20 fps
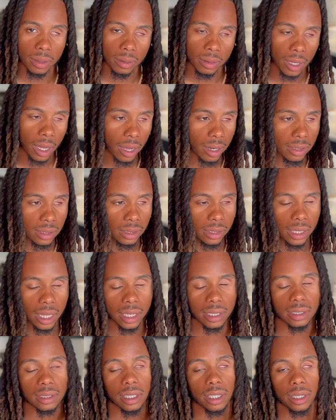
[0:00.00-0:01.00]
honestly, like
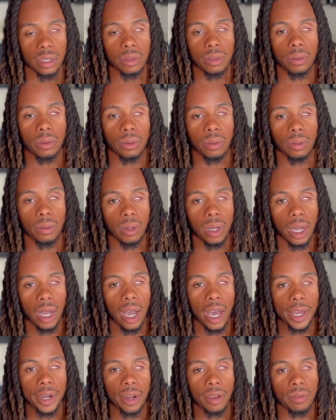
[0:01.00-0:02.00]
stick it through. I
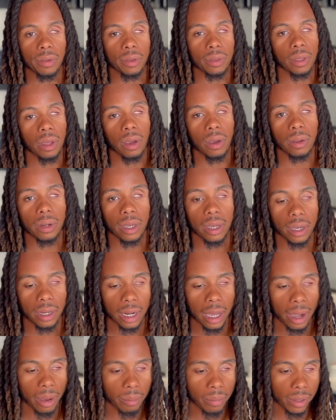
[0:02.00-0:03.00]
never thought that
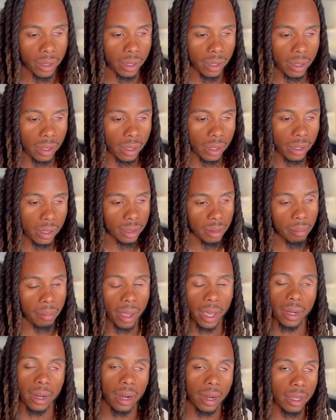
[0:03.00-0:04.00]
I'll be the
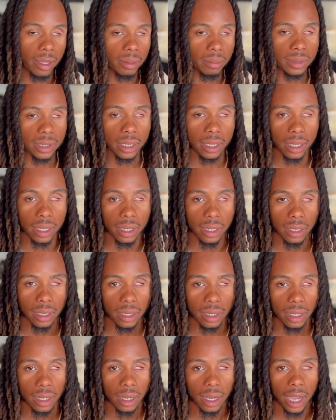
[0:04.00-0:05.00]
man that I am today.
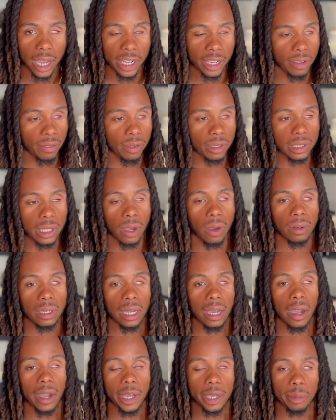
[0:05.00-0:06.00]
I never thought that
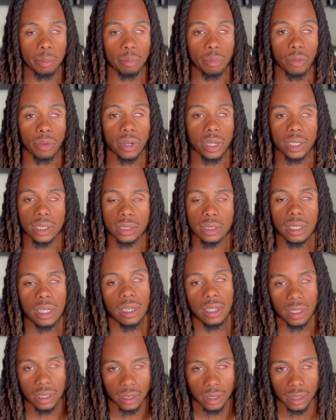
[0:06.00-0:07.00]
I embrace
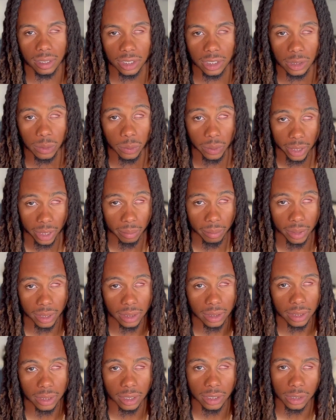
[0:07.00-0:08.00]
this new image
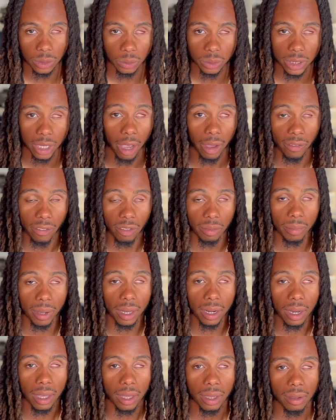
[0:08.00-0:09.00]
and this new chapter of my
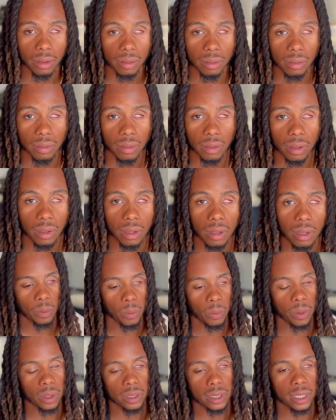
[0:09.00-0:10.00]
life.
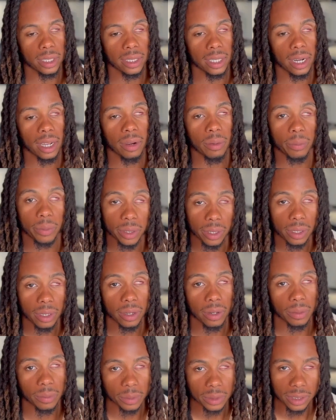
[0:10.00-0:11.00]
One thing that I really
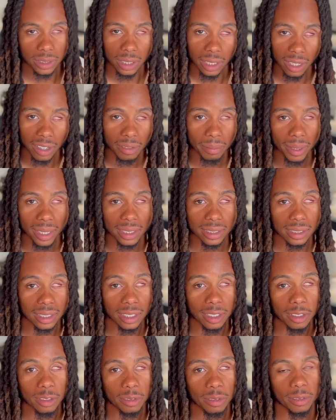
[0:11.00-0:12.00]
learned was to love
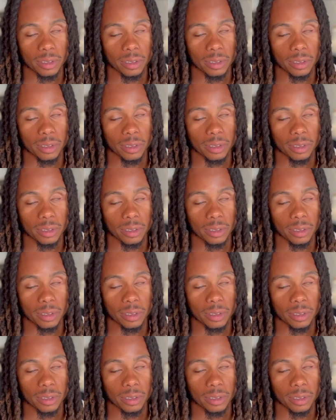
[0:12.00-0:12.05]
myself.